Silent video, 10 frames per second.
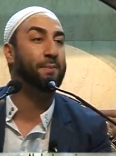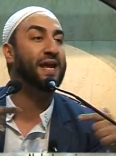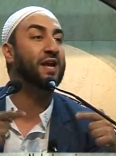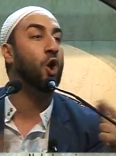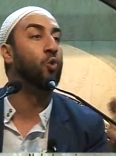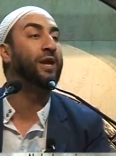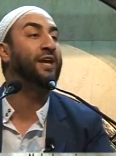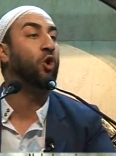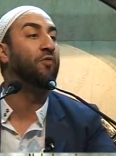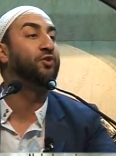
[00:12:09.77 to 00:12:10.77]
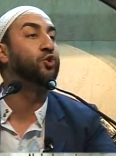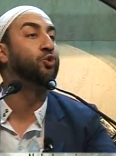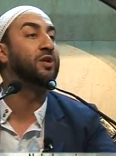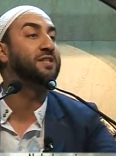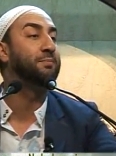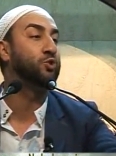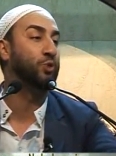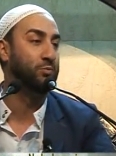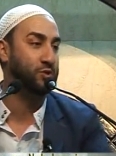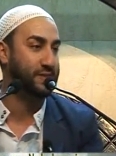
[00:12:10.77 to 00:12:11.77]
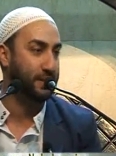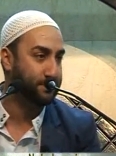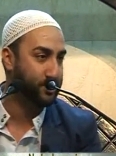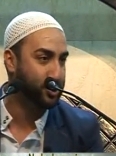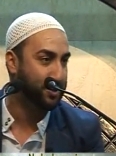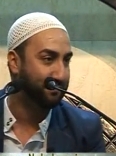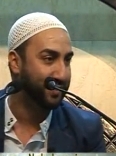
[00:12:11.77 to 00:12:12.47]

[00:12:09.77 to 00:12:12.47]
being a week of unity between Muslims.